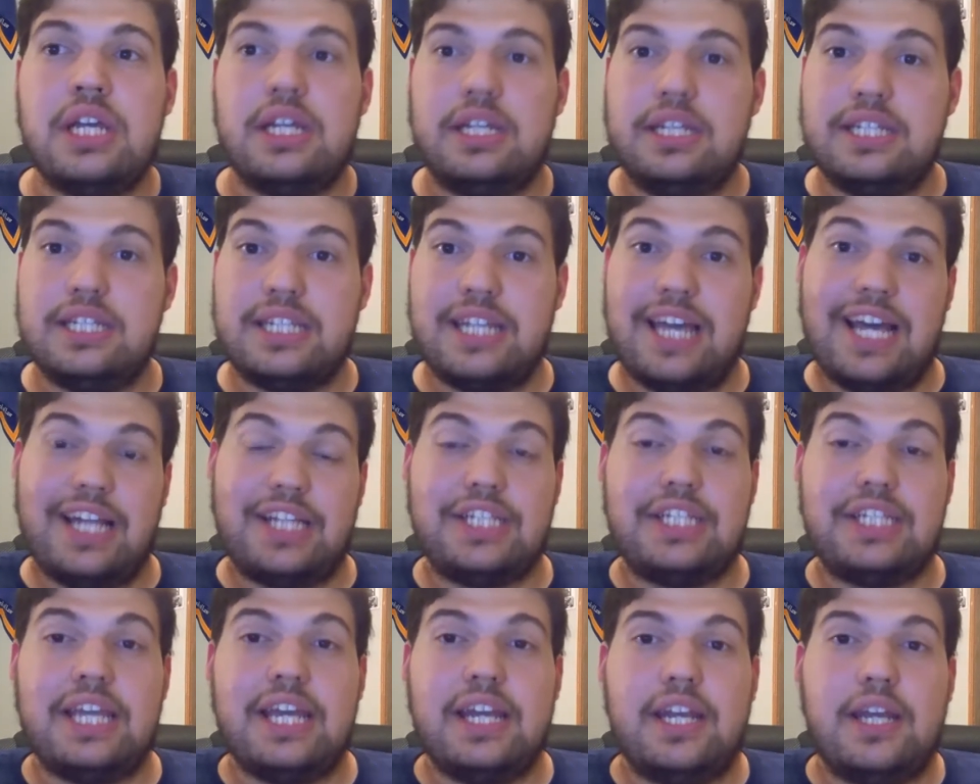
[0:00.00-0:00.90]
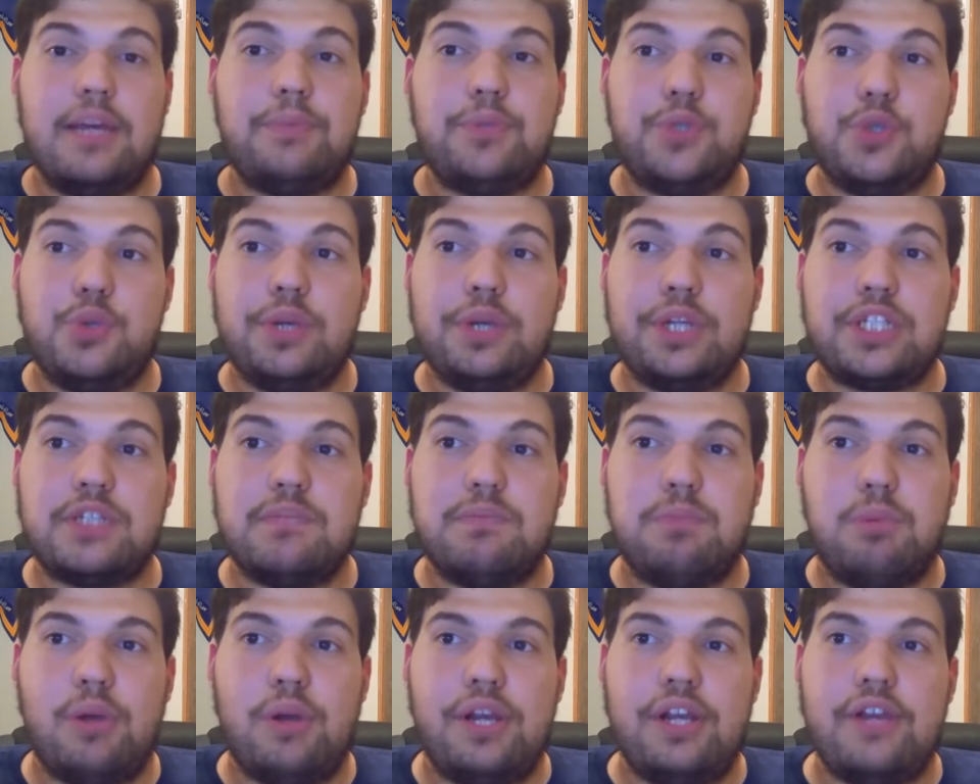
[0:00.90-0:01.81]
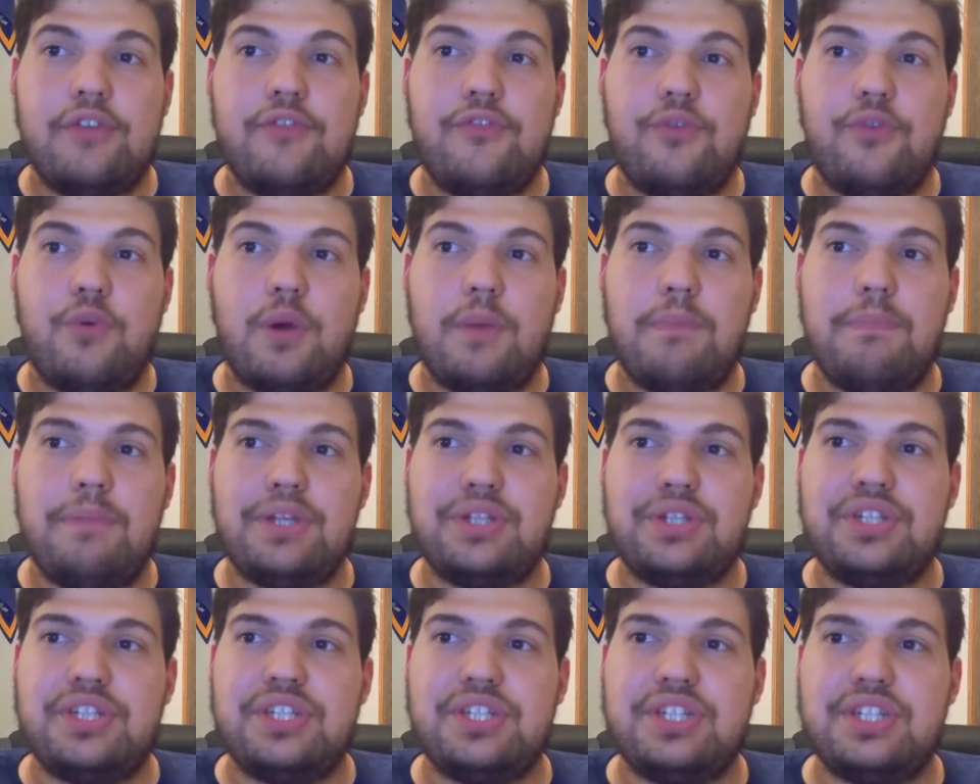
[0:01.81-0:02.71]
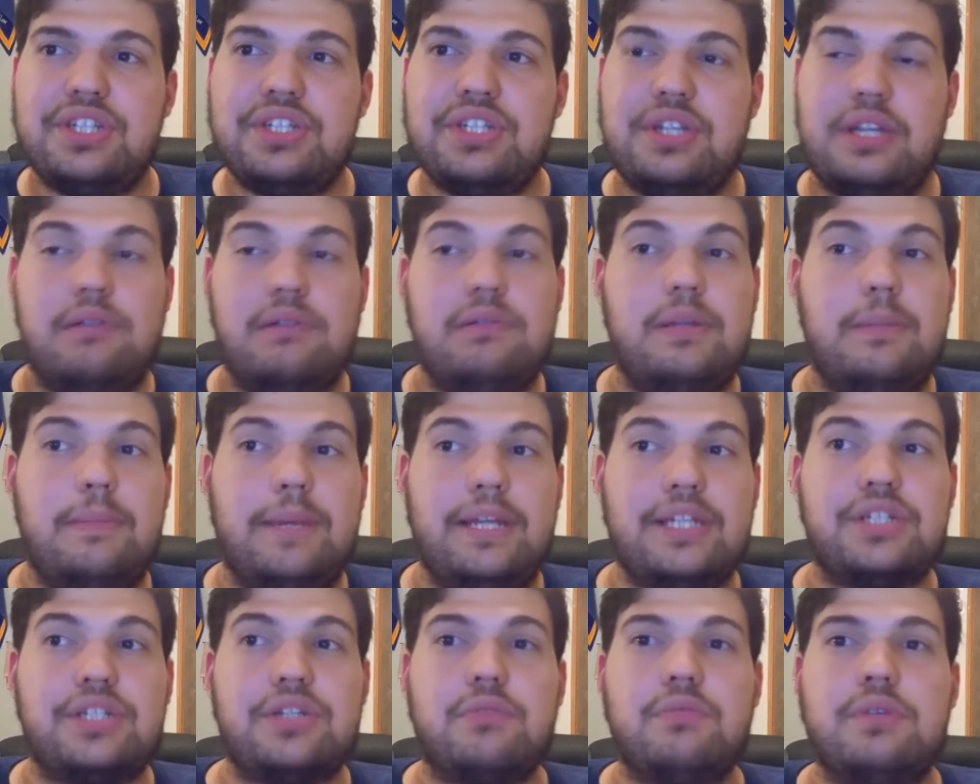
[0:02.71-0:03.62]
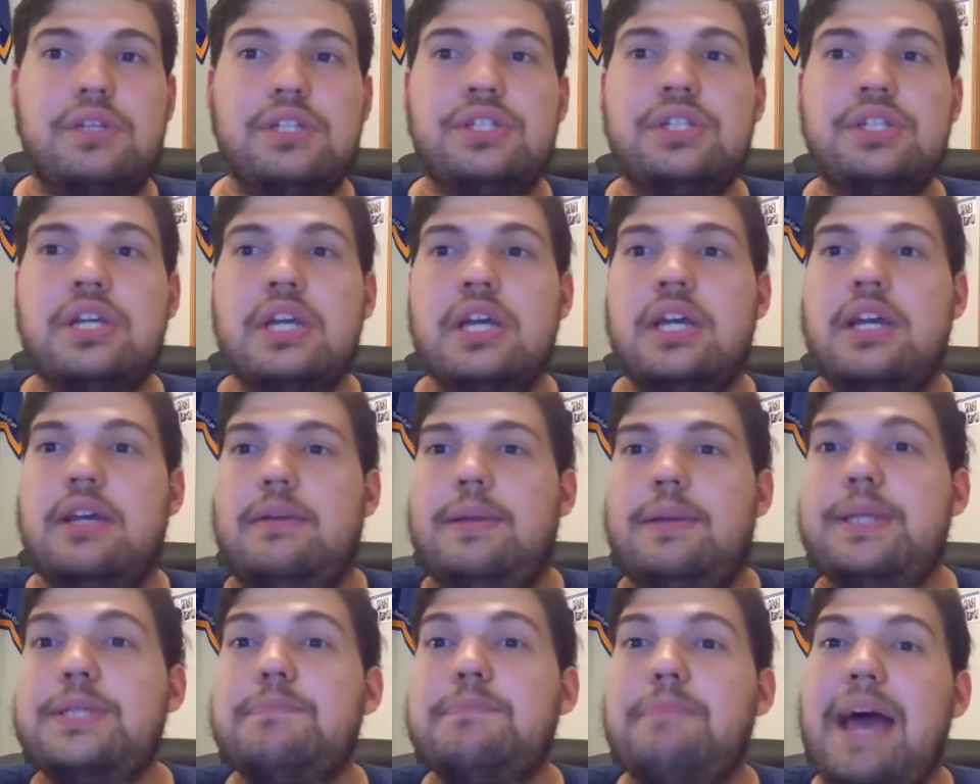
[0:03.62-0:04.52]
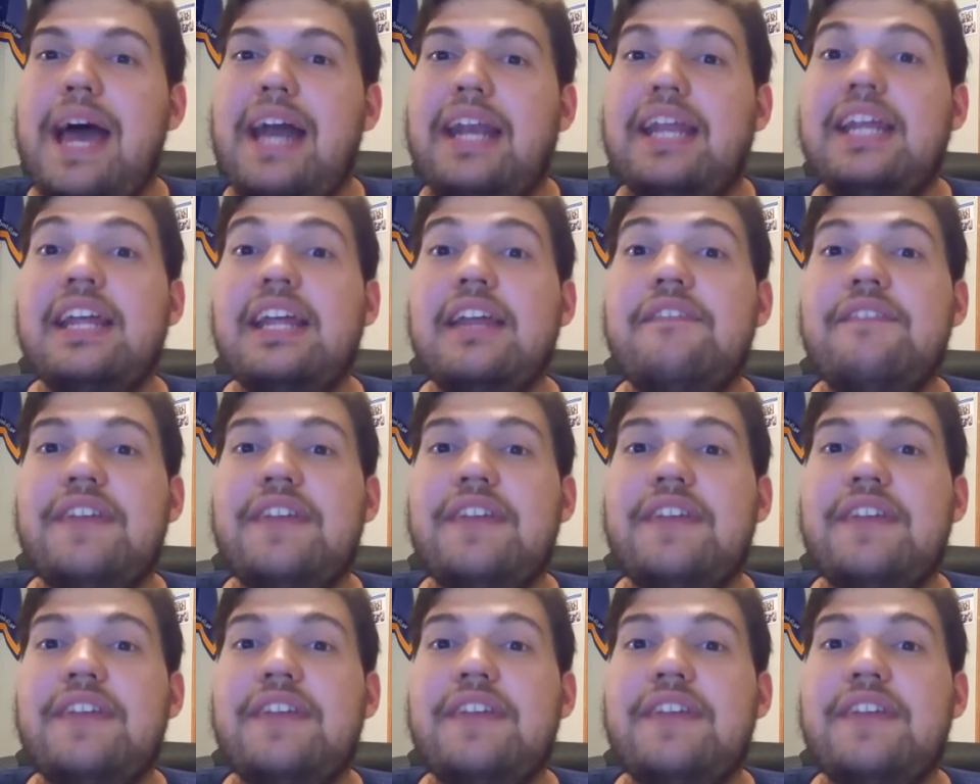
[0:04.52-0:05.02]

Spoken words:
does not stand up to exploitative foreign businesses and domestic ones, is bad at